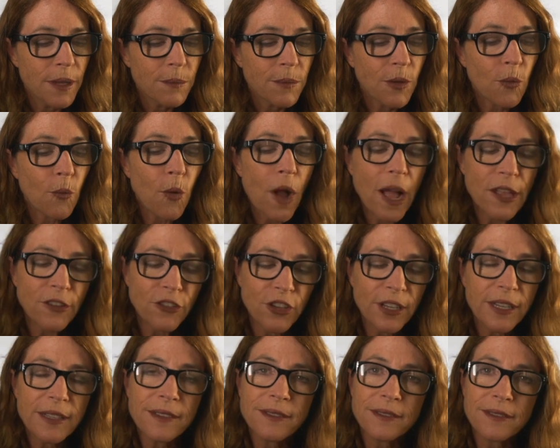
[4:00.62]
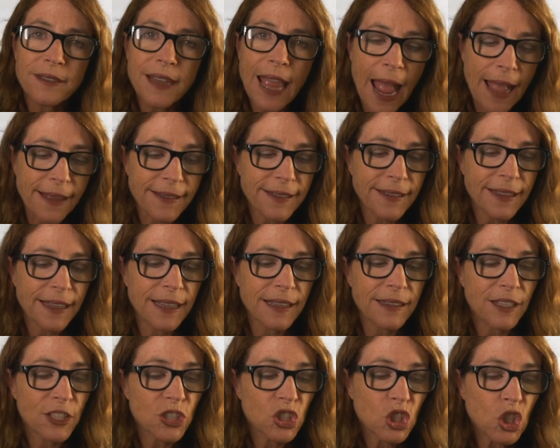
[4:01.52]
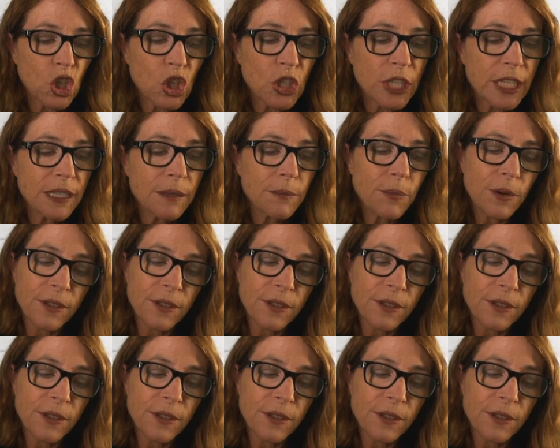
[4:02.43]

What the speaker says: But watching, asking, learning,